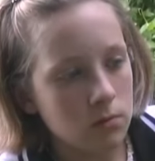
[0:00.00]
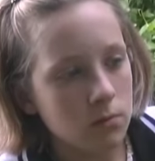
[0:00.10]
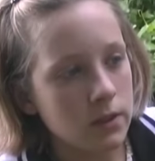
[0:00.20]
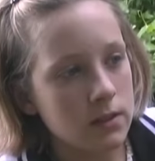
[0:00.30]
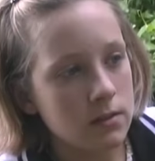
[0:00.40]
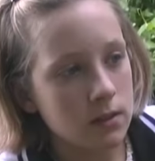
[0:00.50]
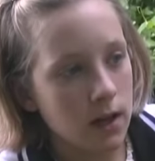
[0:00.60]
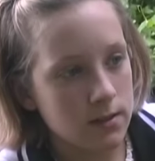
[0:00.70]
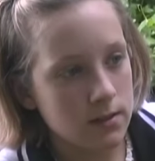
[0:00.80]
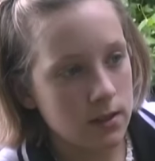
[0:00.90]
We
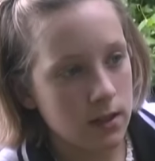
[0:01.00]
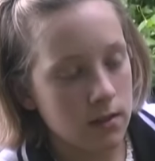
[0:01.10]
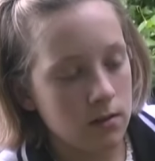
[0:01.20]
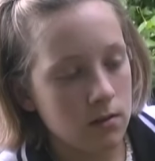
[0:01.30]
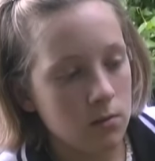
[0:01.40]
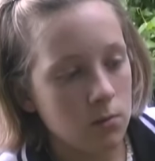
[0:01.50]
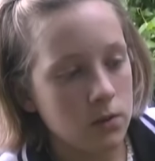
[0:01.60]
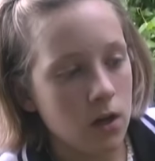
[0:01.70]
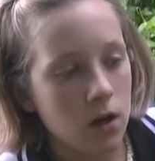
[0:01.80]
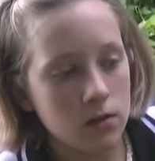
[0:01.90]
discussed it. We
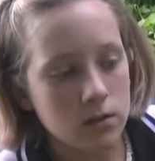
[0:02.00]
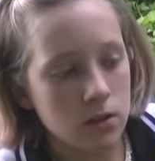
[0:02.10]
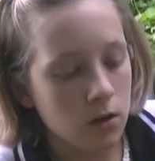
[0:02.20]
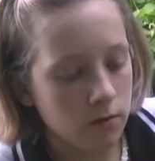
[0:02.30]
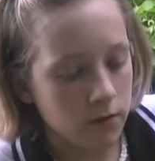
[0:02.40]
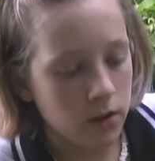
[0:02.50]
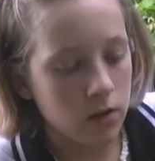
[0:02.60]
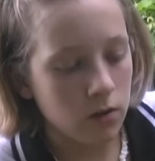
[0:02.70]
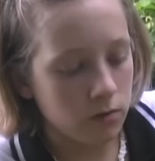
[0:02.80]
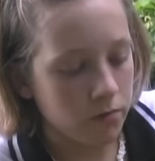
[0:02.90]
talked it over
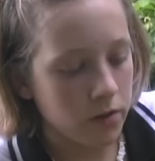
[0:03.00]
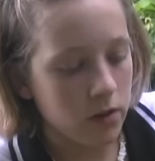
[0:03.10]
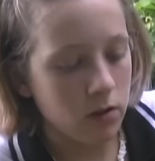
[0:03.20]
and over and